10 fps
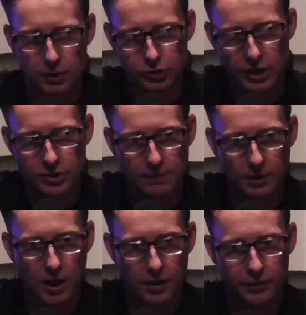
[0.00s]
J.J.
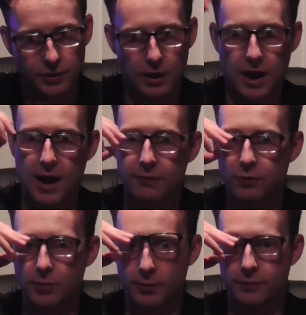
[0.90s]
McCarthy,
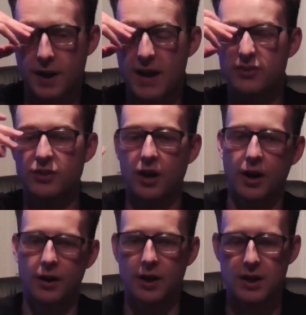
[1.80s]
former
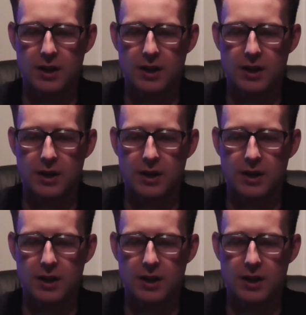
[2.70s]
five-star,